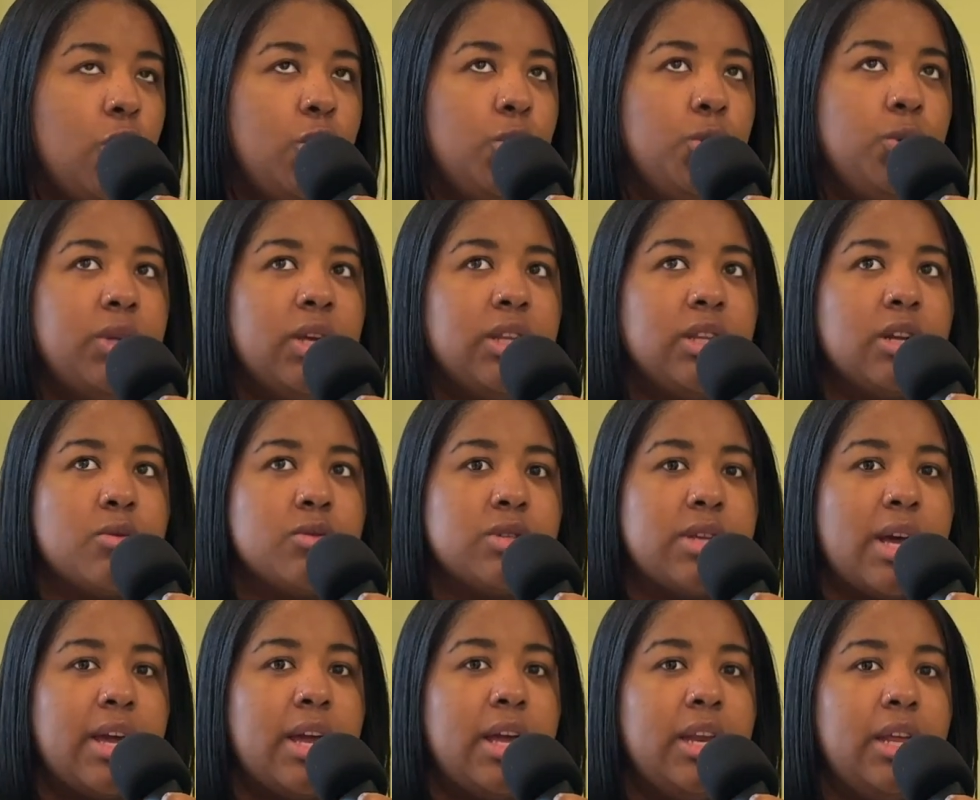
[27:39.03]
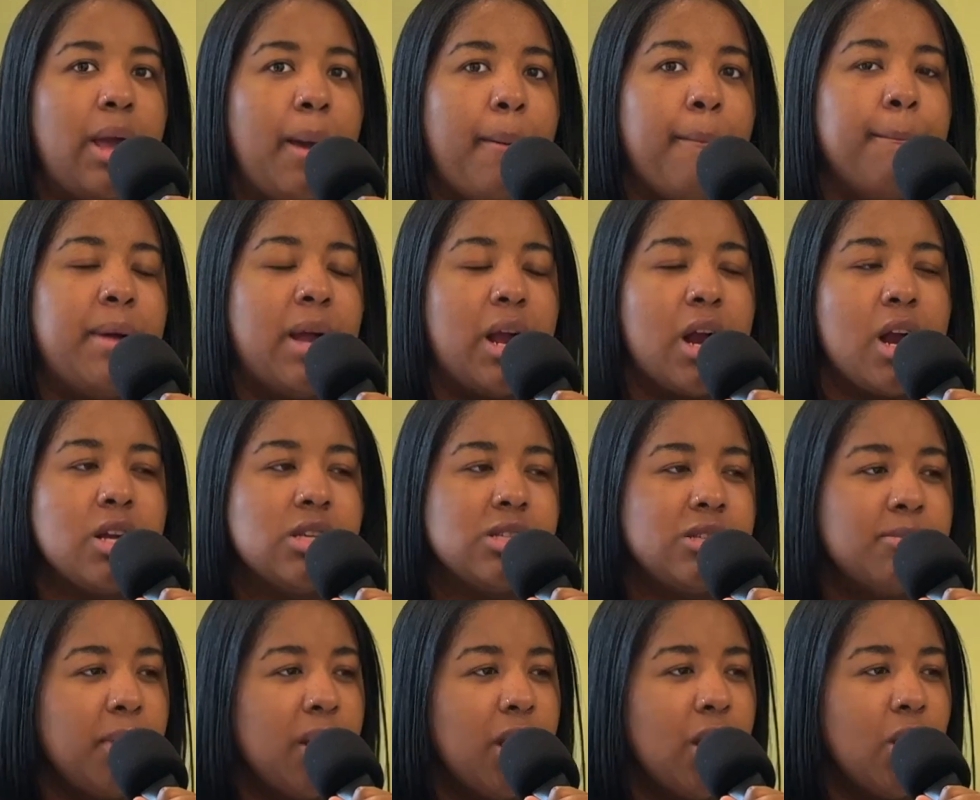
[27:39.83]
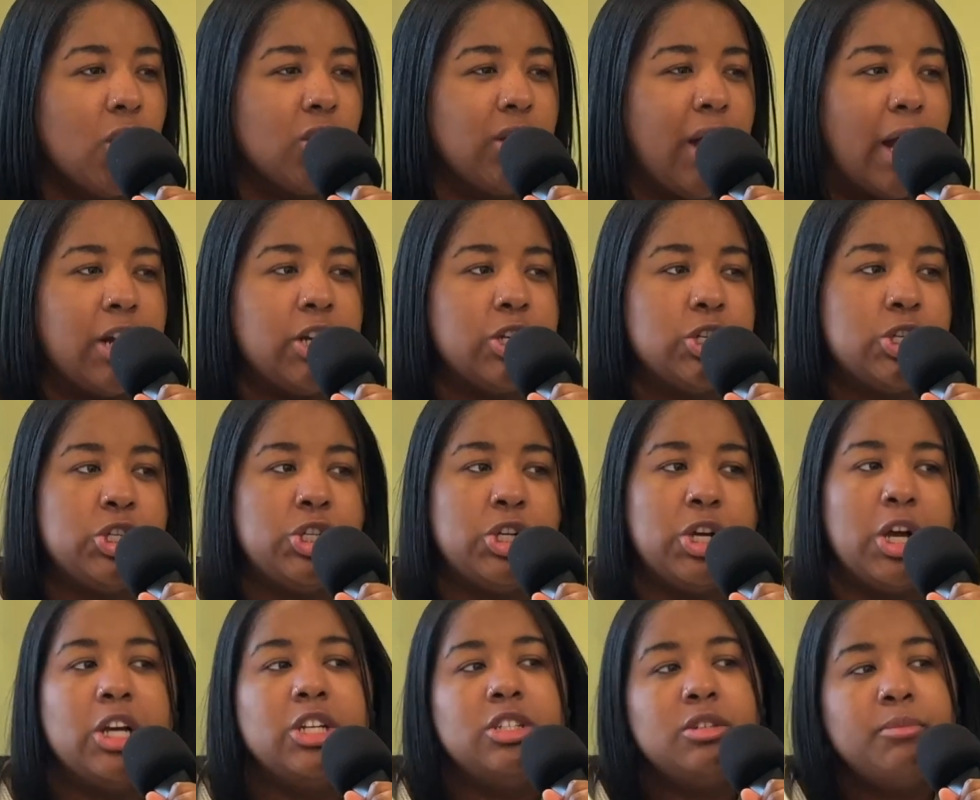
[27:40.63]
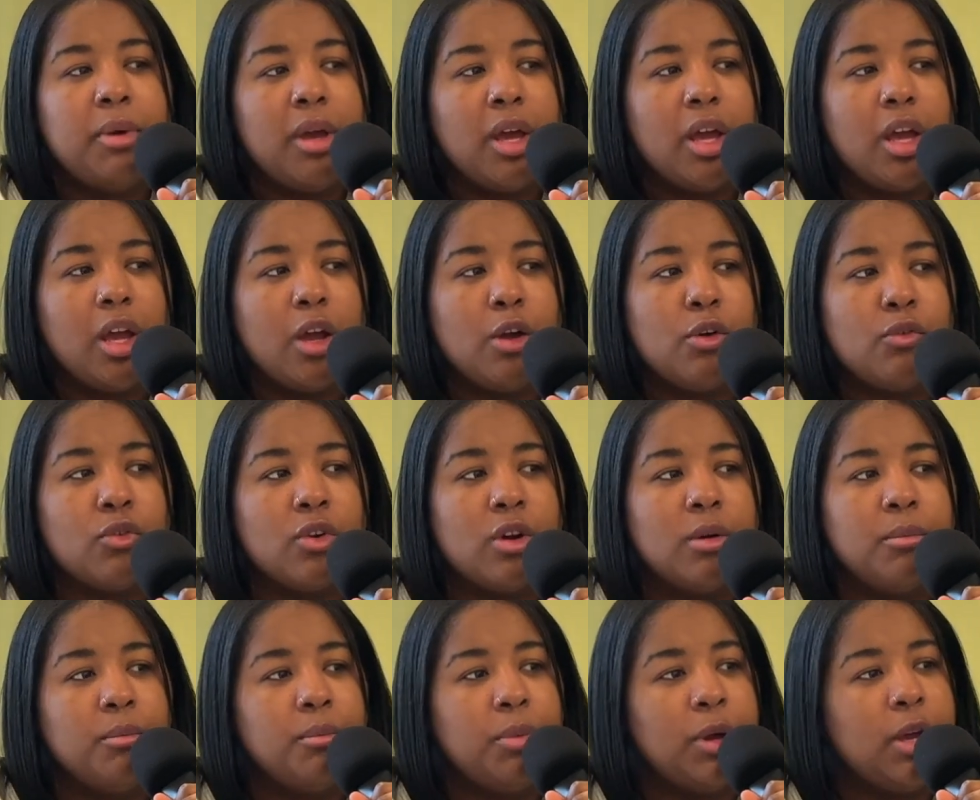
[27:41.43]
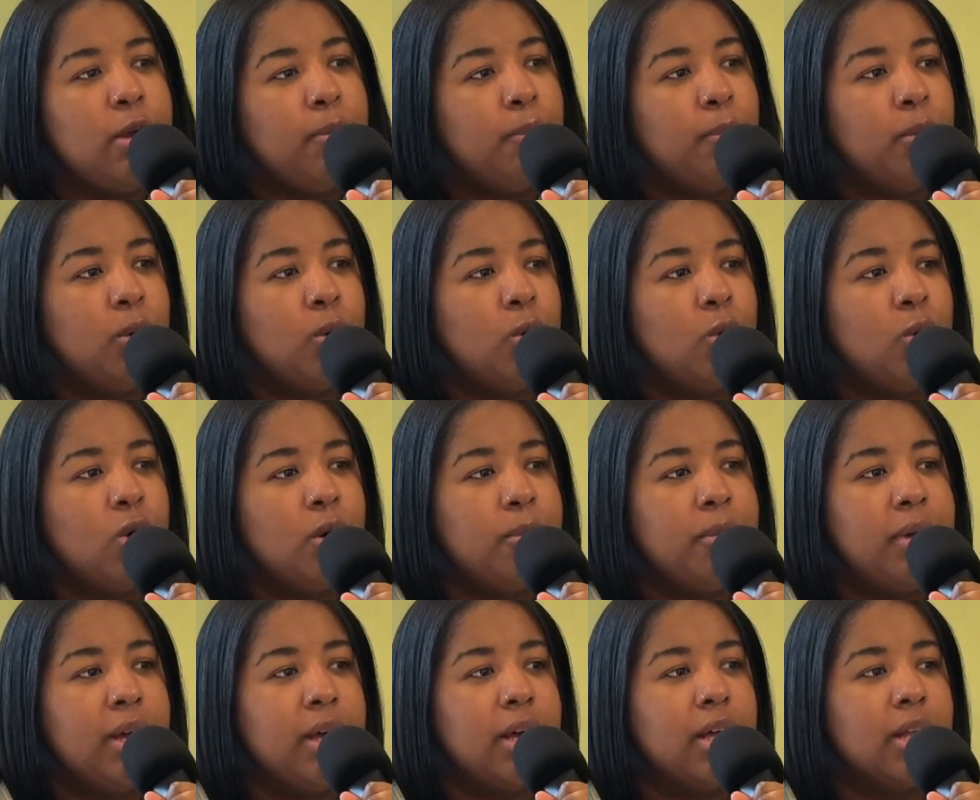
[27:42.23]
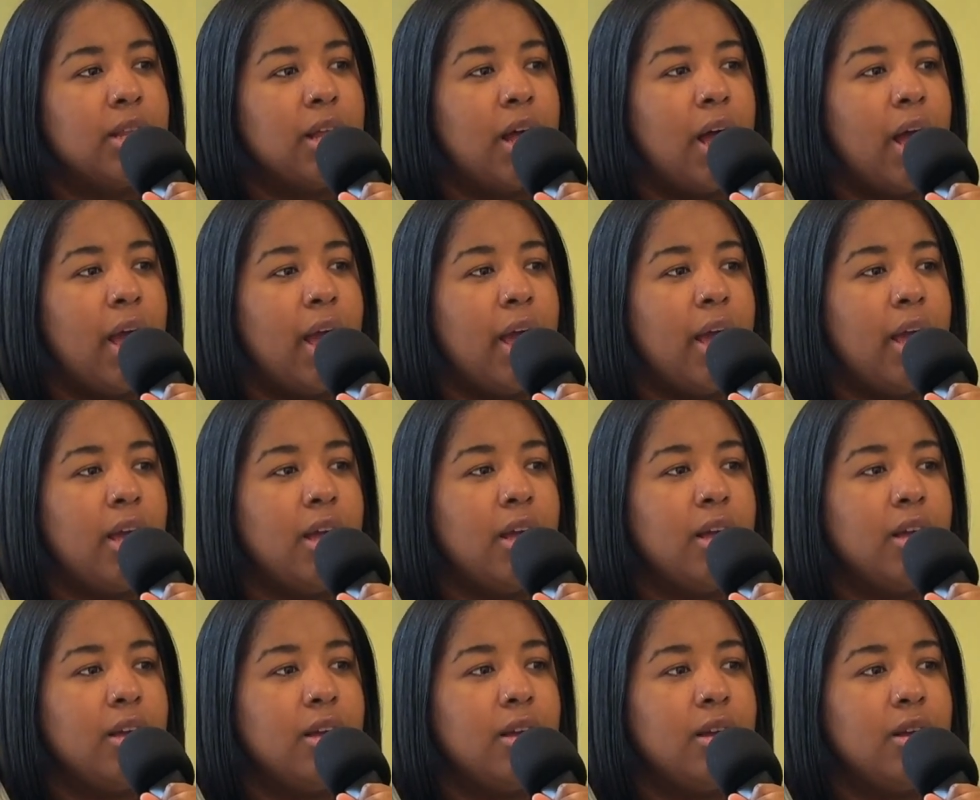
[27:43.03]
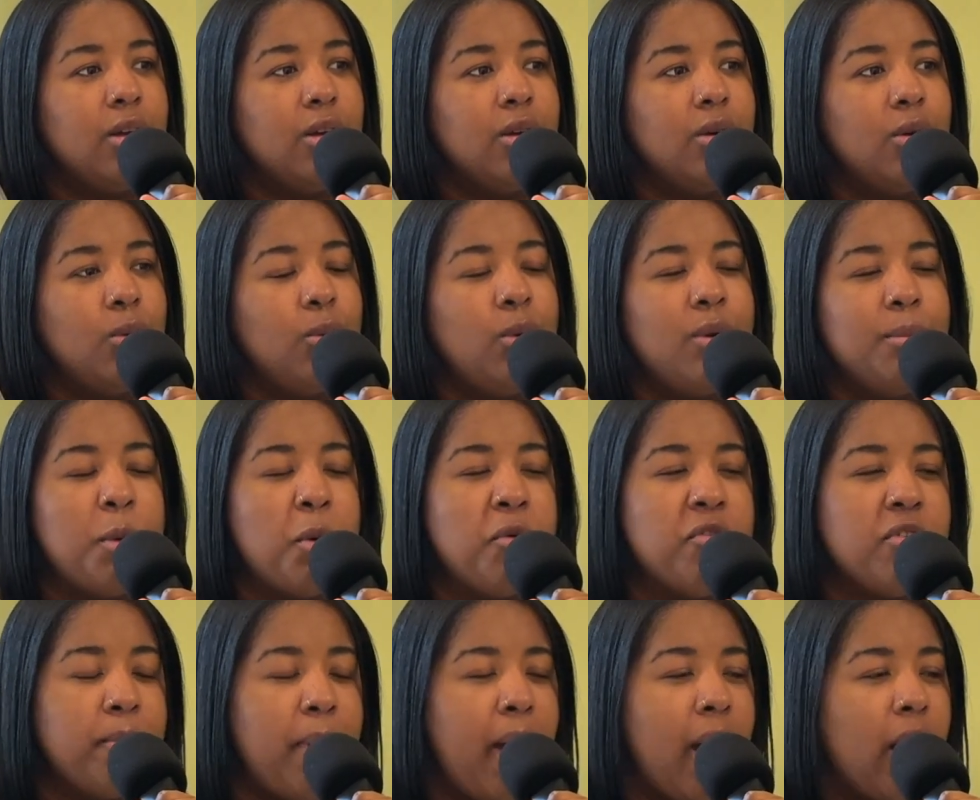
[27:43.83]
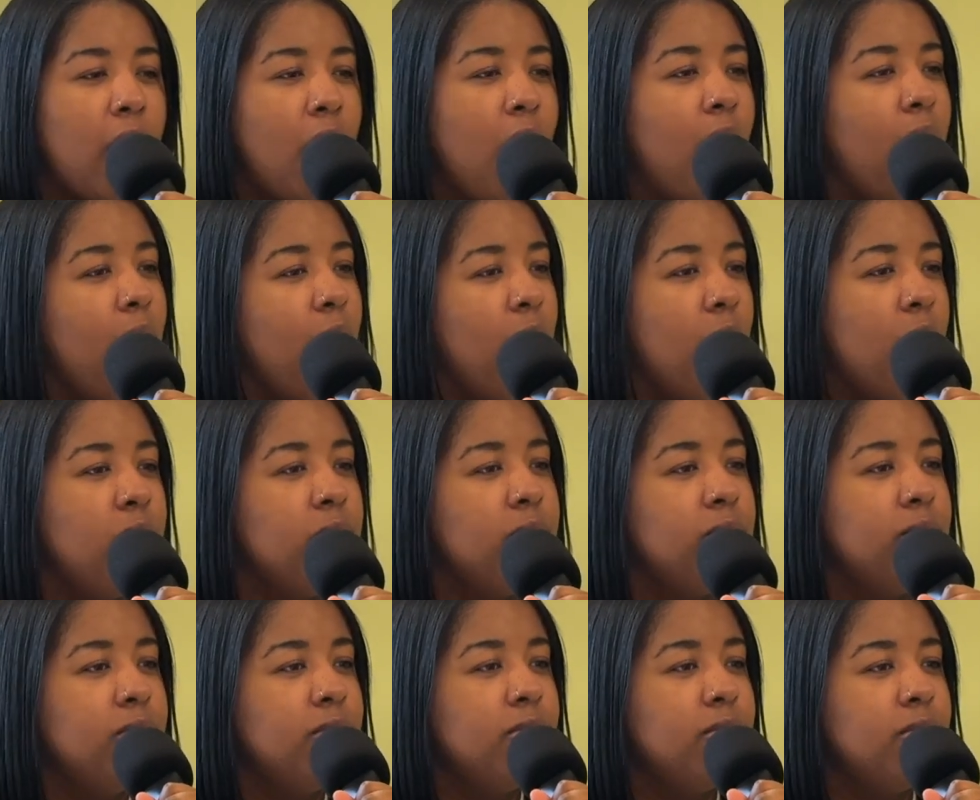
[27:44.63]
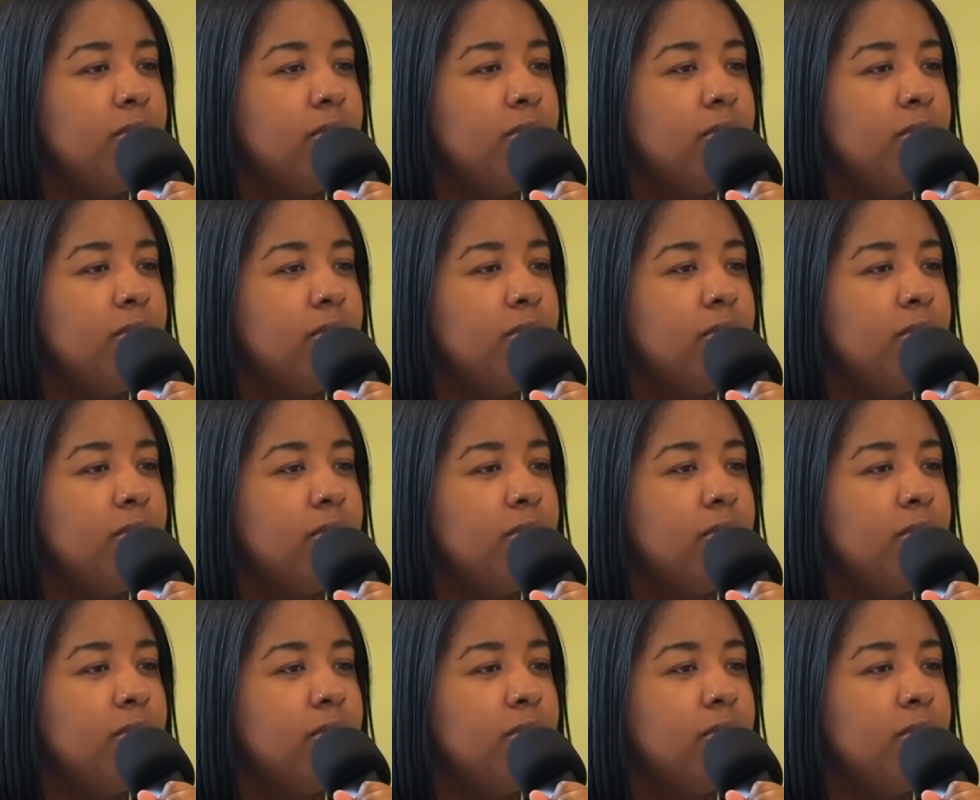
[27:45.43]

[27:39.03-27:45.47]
do you think there was like any embarrassment or like judgment from people being like we moving back home?